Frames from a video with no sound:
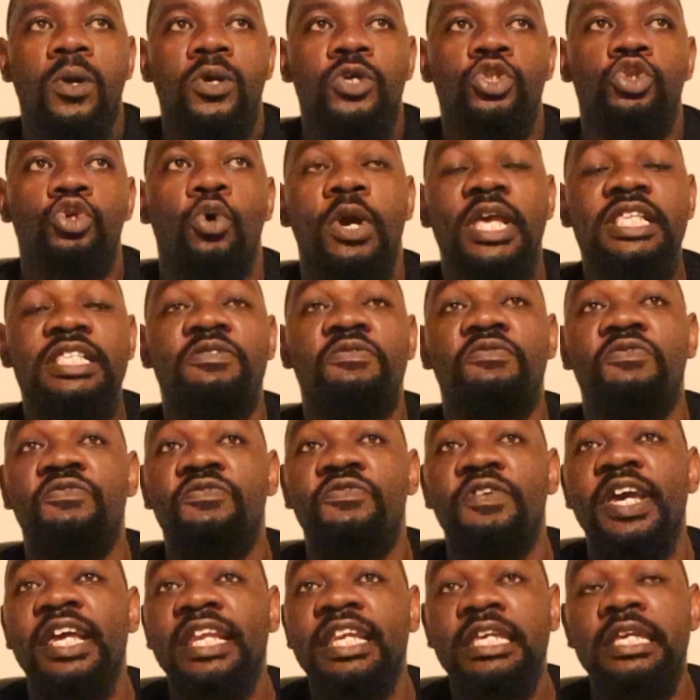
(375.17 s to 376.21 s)
So it's
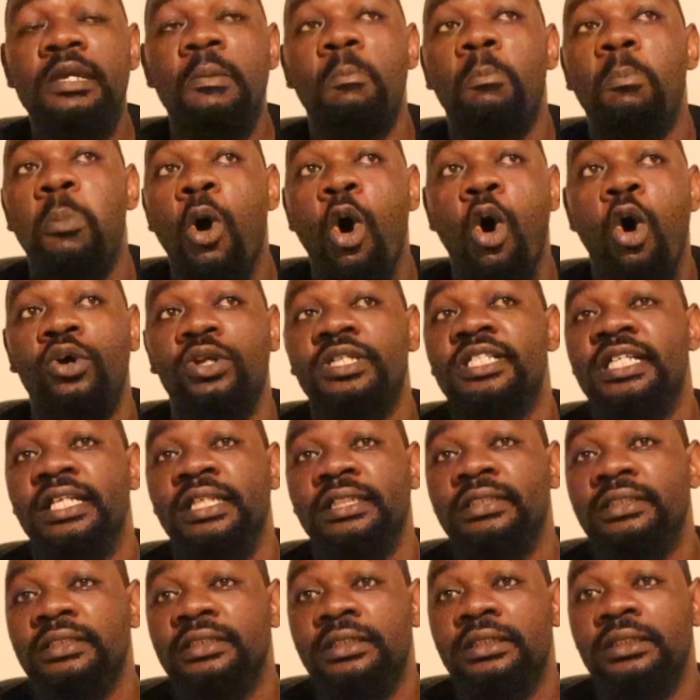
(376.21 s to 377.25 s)
very
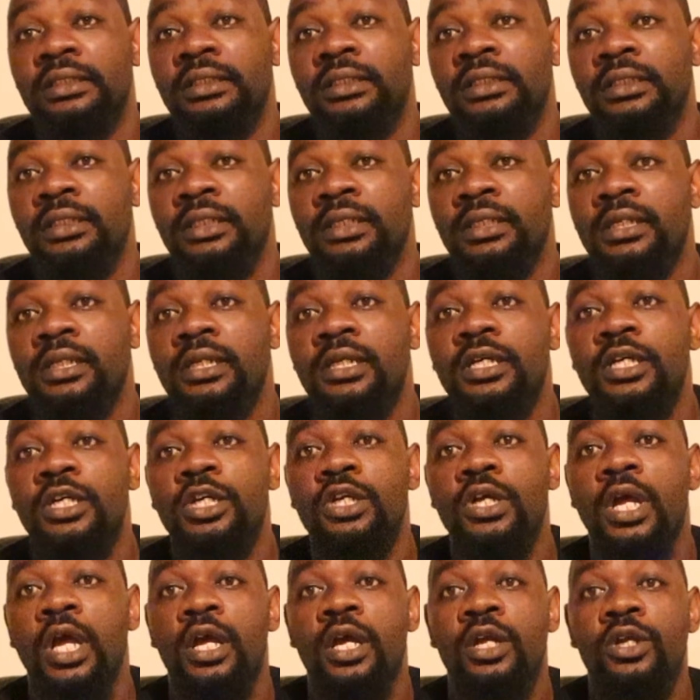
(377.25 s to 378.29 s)
important
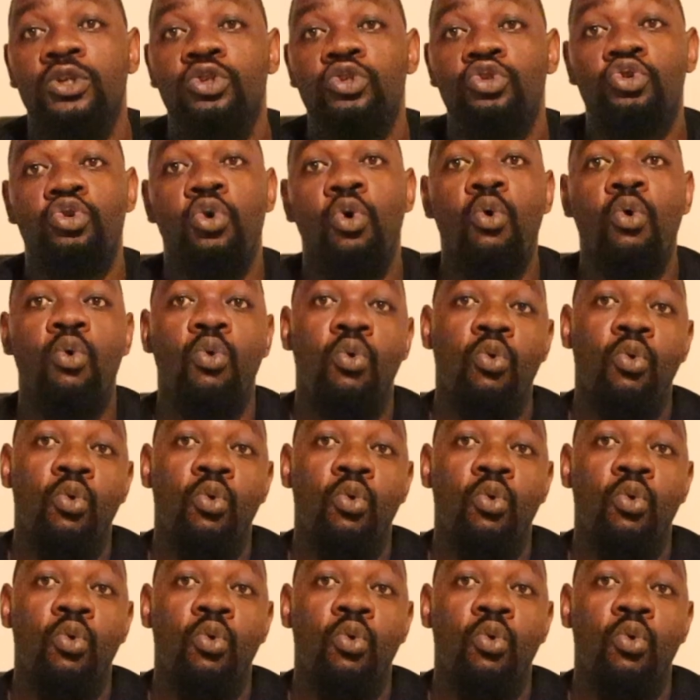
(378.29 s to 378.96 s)
to